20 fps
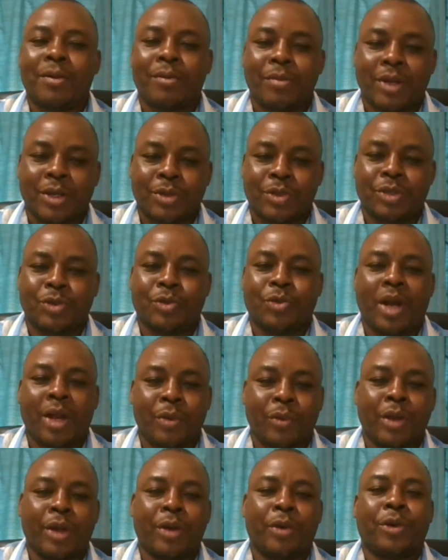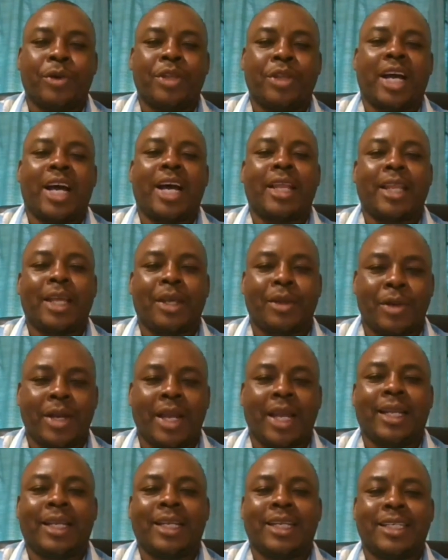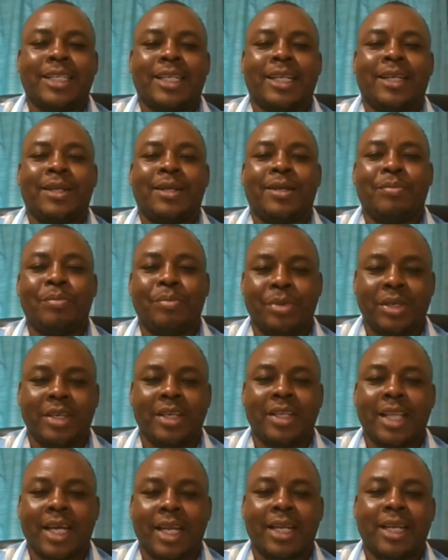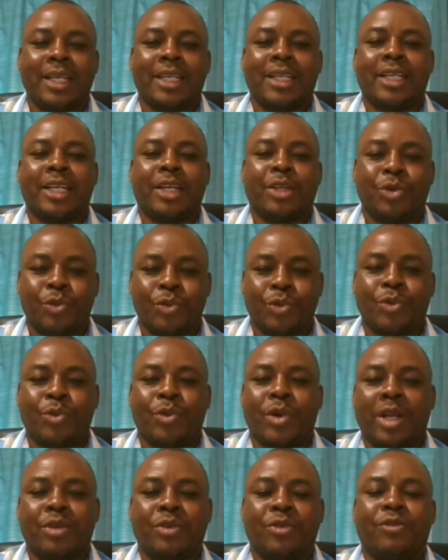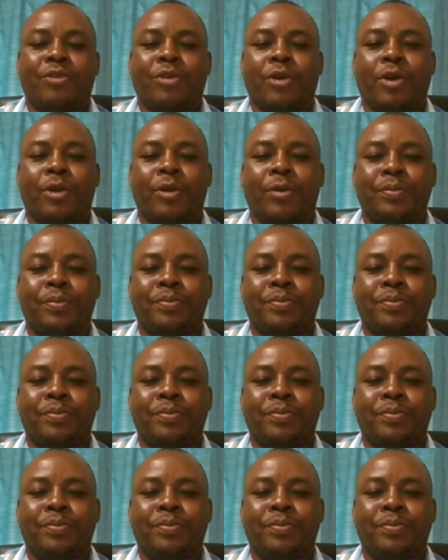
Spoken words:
but in one way or the other, you are a leader. Be that leader you would want to follow.